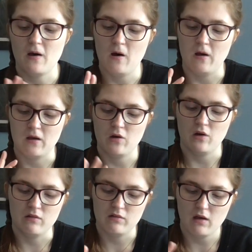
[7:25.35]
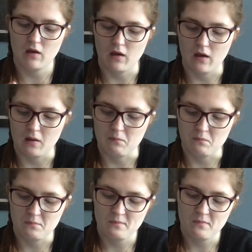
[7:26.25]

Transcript: that I could um,